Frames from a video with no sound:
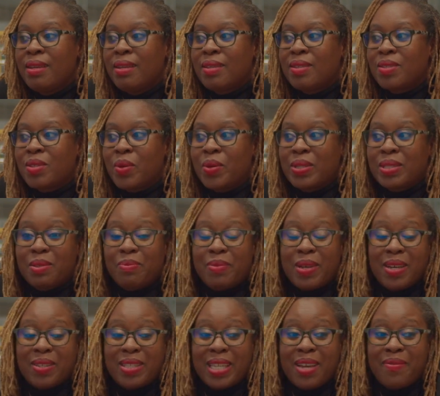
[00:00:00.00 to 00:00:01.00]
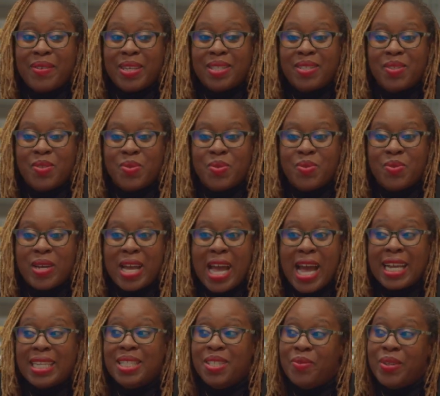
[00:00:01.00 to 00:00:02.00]
So it's about having to
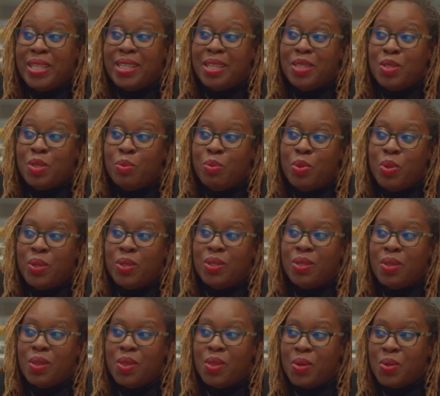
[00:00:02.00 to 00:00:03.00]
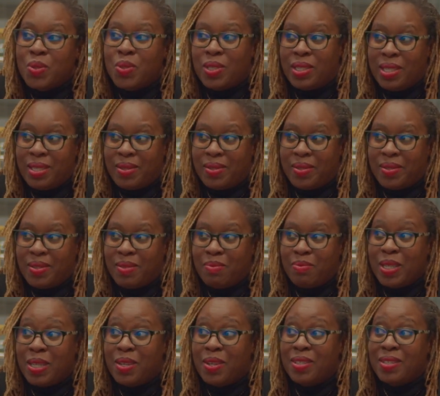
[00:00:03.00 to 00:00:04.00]
activate and support those leaders
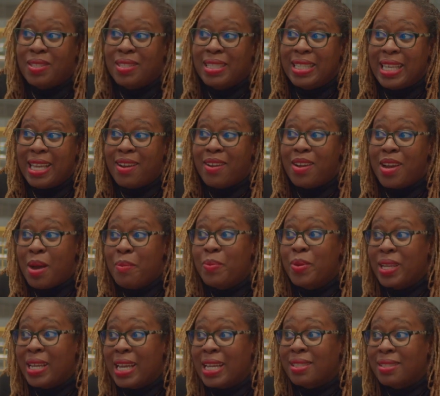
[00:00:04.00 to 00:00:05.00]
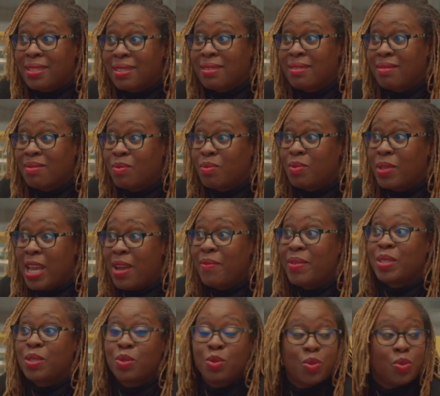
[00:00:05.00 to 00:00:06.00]
because they are up against
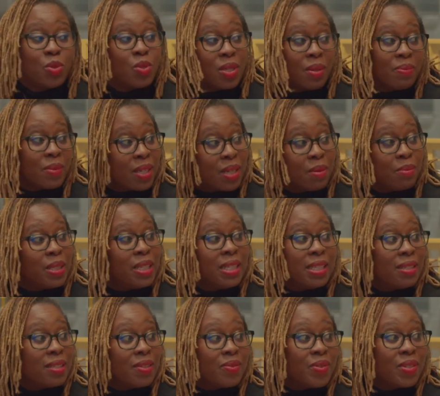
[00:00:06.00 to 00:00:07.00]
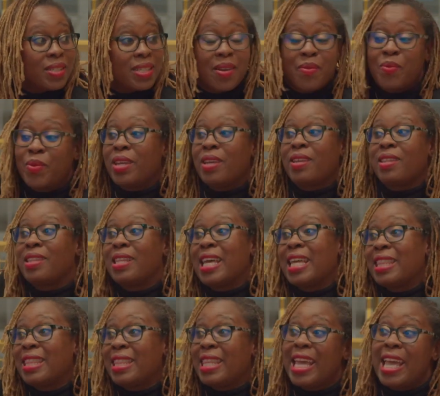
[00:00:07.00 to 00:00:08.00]
having to do something completely different than
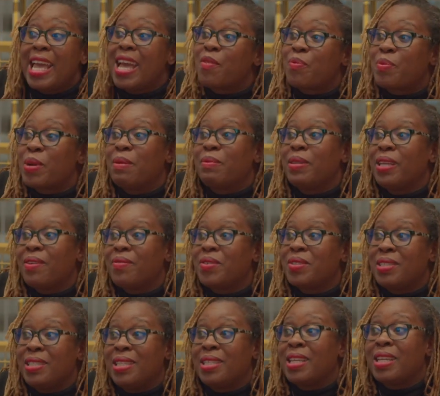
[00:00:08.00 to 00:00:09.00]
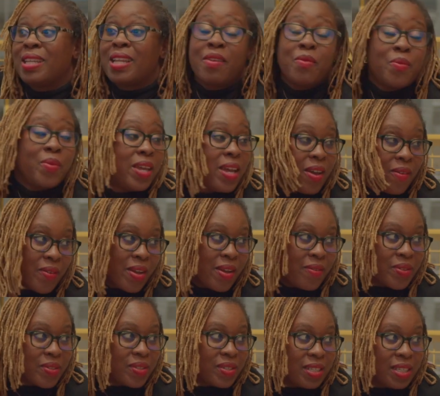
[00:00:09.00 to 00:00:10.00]
that they have probably ever seen and that we have
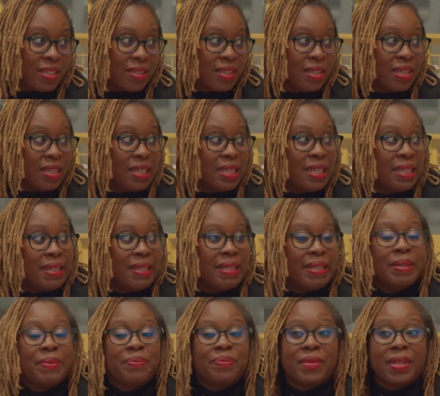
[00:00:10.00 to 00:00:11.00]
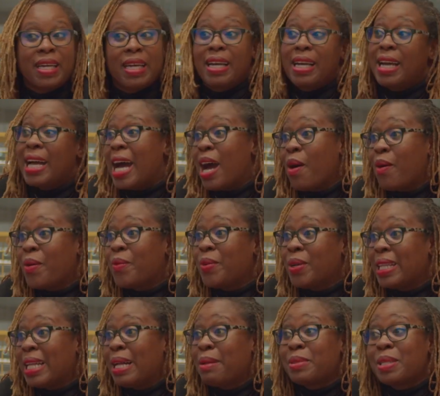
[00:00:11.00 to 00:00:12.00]
ever seen. Yes. How I
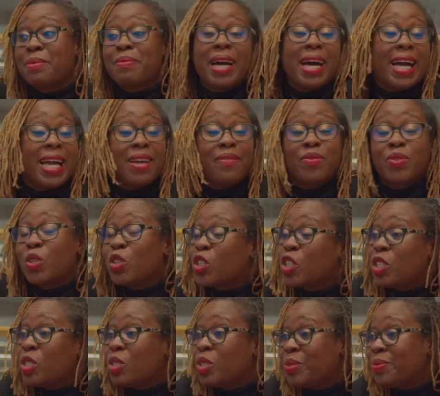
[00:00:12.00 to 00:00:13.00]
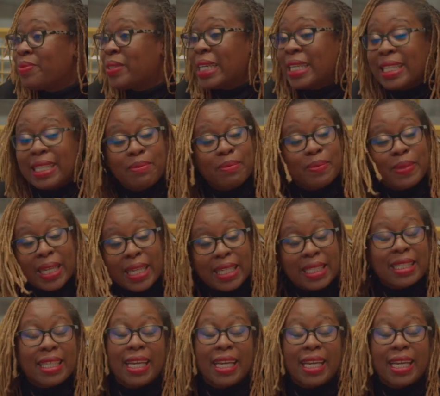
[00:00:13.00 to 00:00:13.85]
will help them, I have no clue. But